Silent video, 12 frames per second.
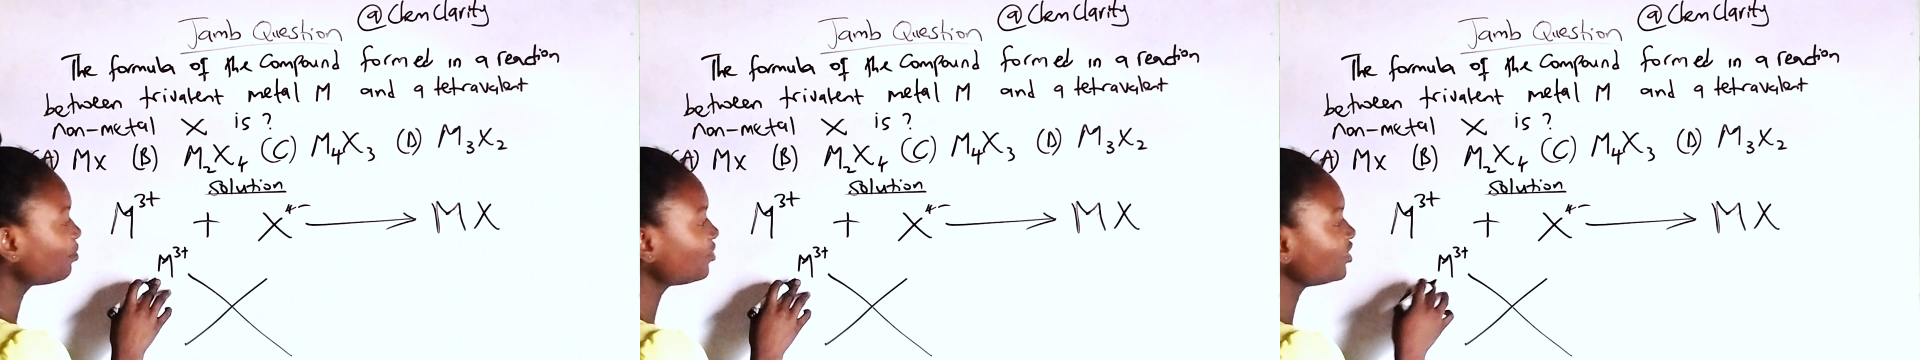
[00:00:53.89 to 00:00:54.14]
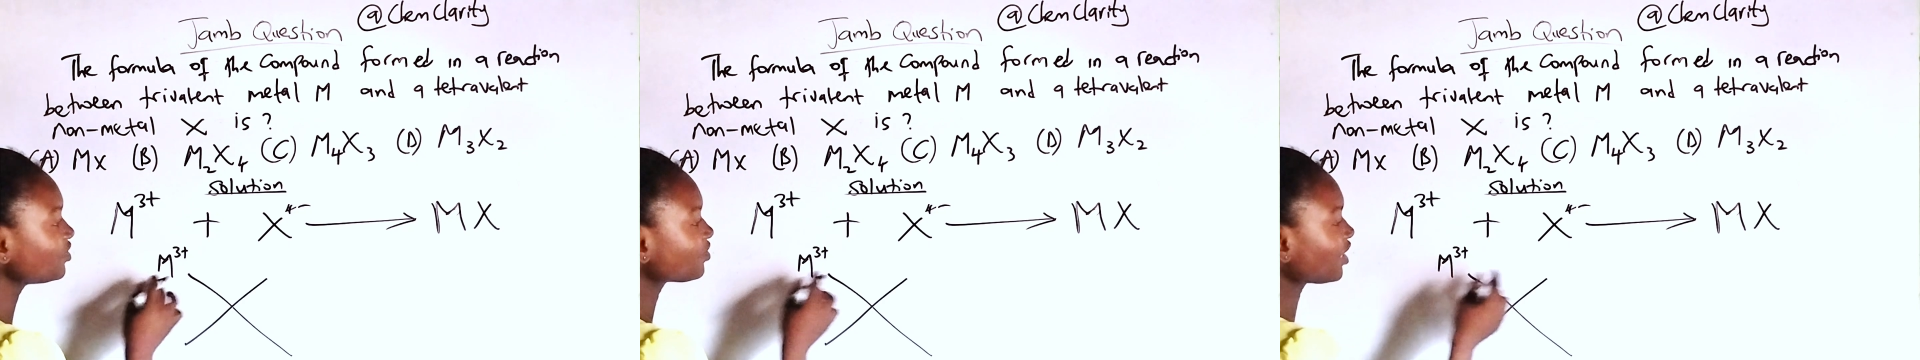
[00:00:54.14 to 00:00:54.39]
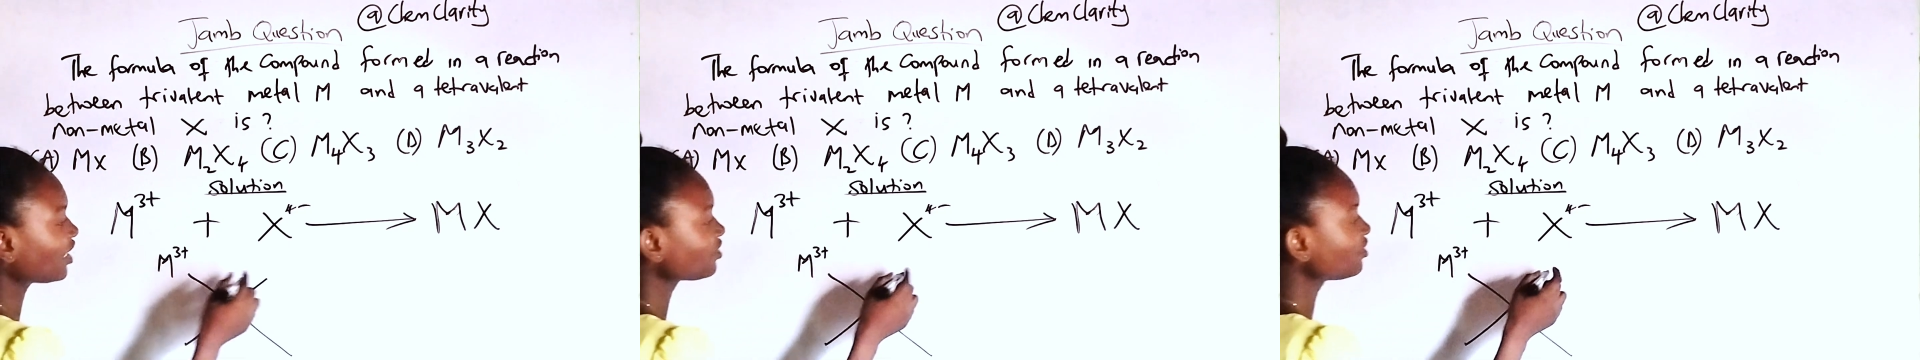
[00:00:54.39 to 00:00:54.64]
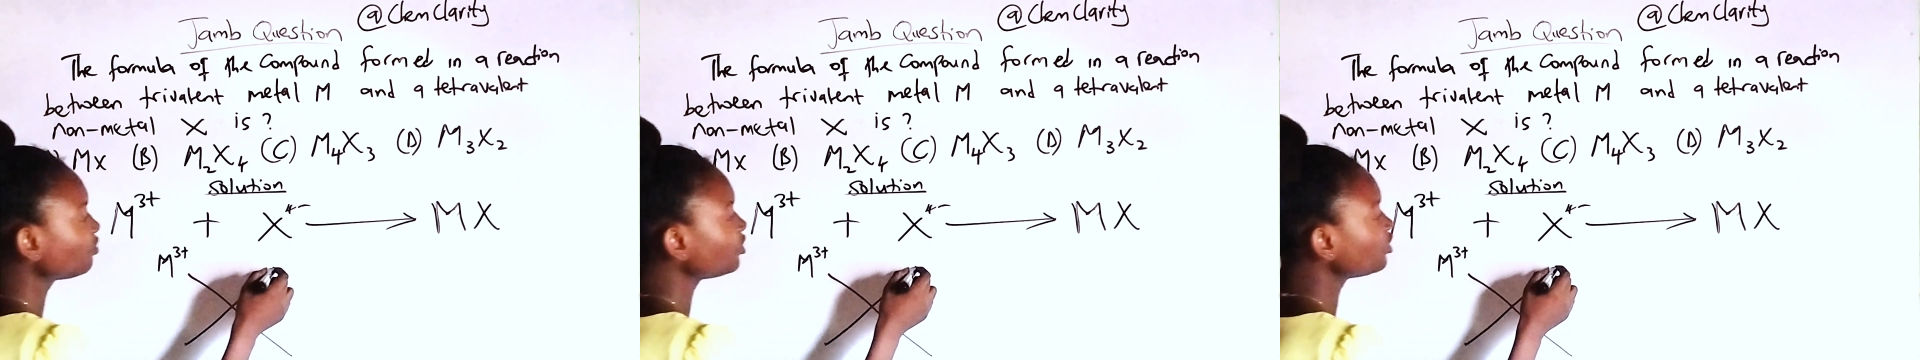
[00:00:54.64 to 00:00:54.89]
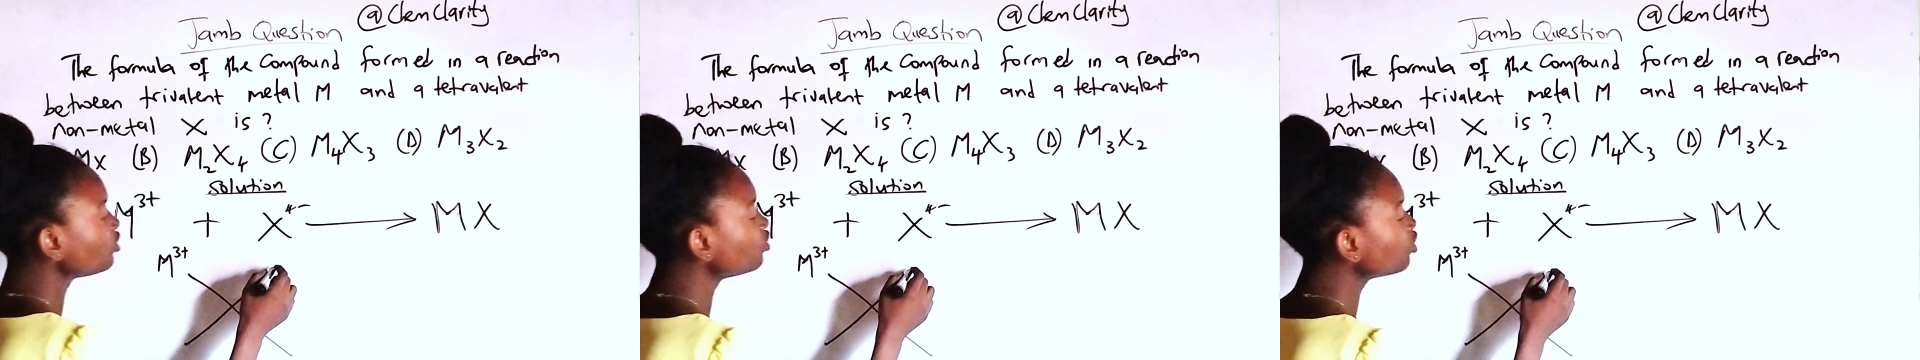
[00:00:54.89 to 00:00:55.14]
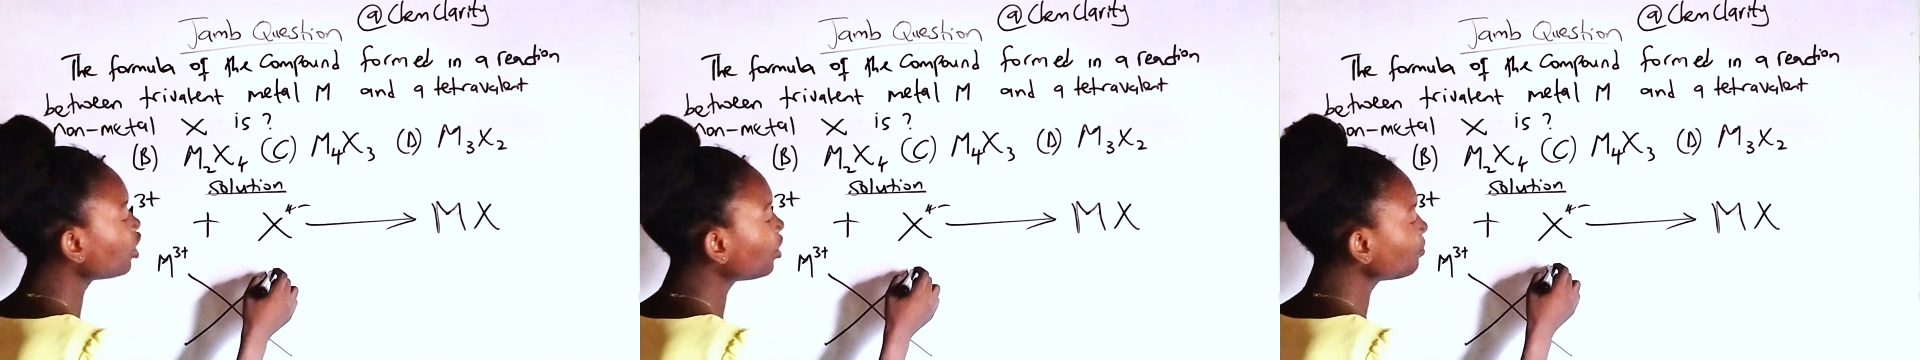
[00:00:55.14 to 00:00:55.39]
M is reacting
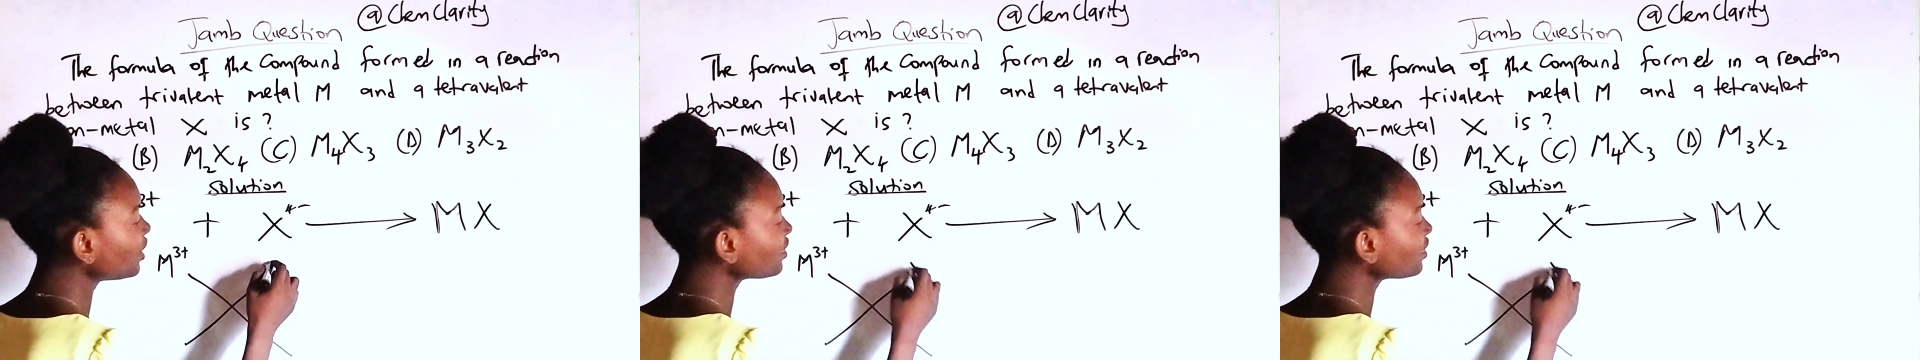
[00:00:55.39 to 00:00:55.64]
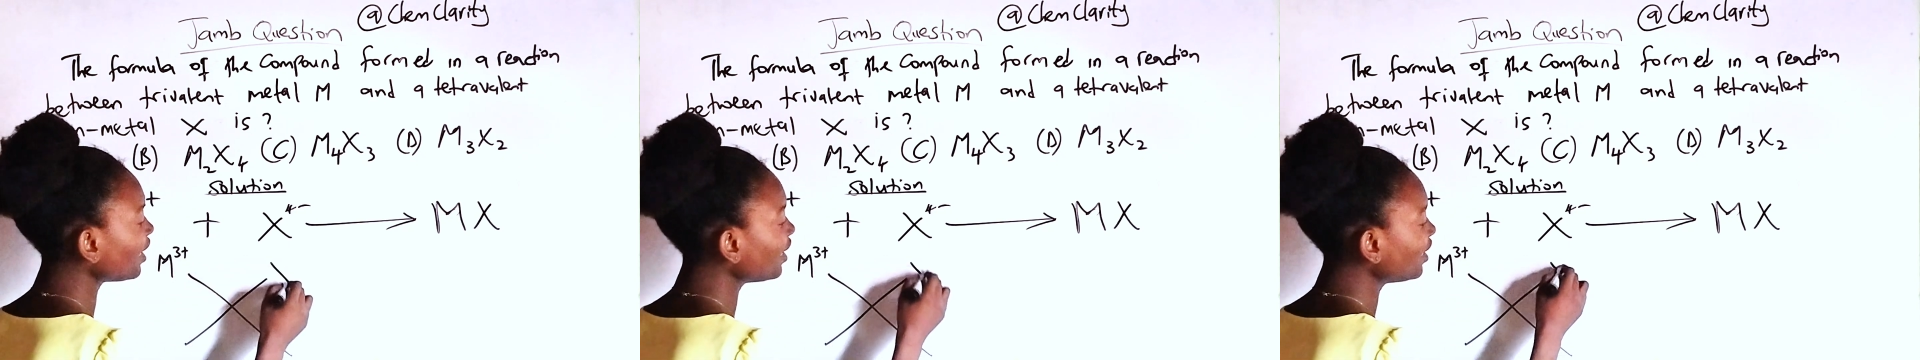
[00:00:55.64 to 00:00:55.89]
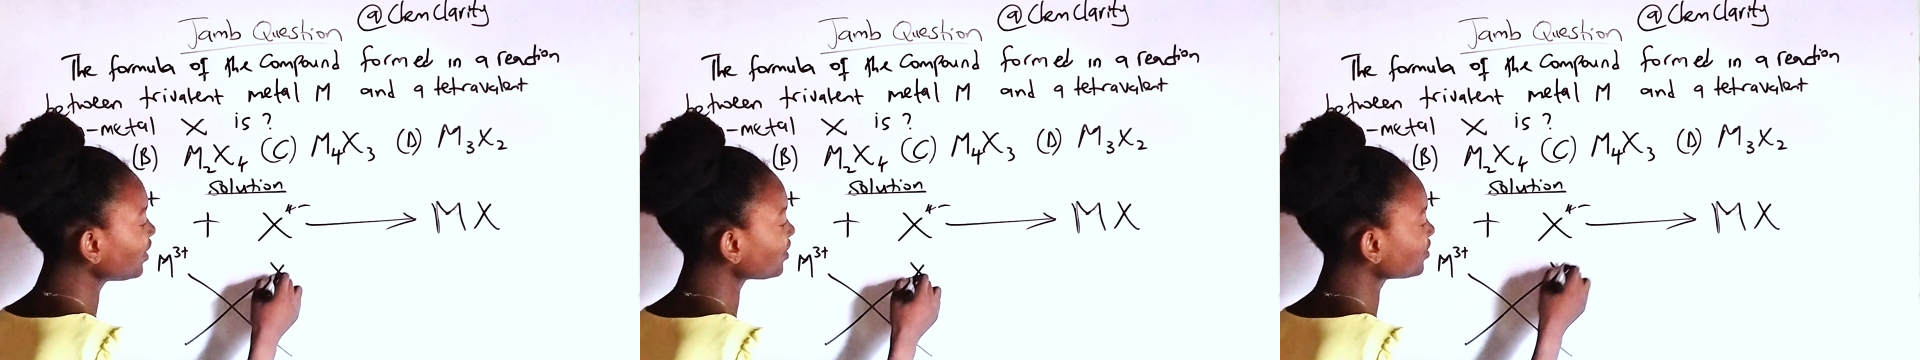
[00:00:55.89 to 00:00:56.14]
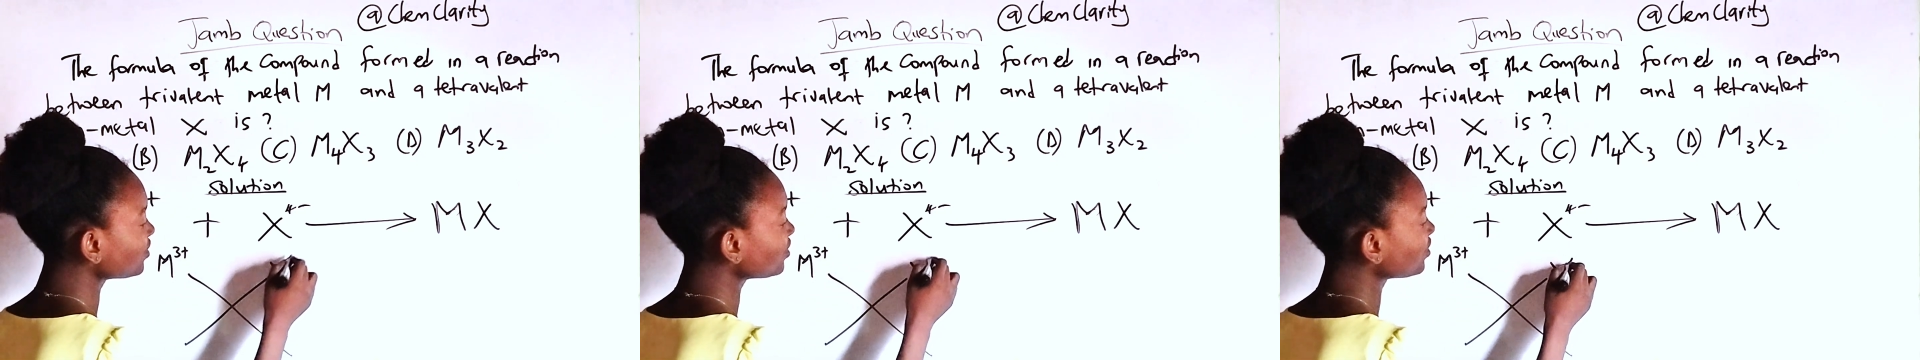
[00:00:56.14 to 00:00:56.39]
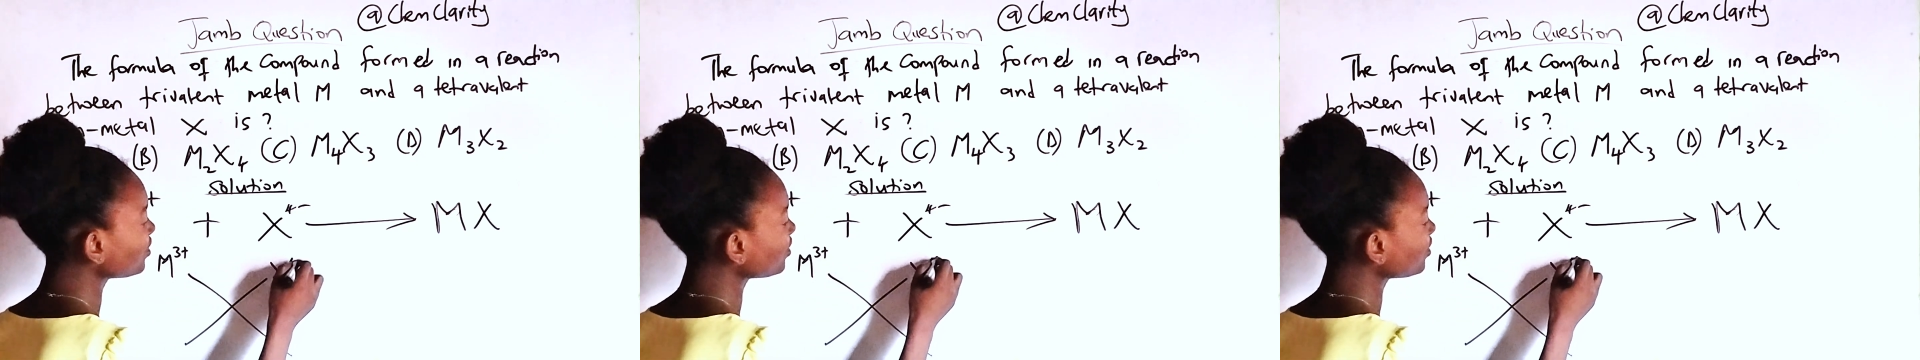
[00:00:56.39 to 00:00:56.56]
with non-metal X.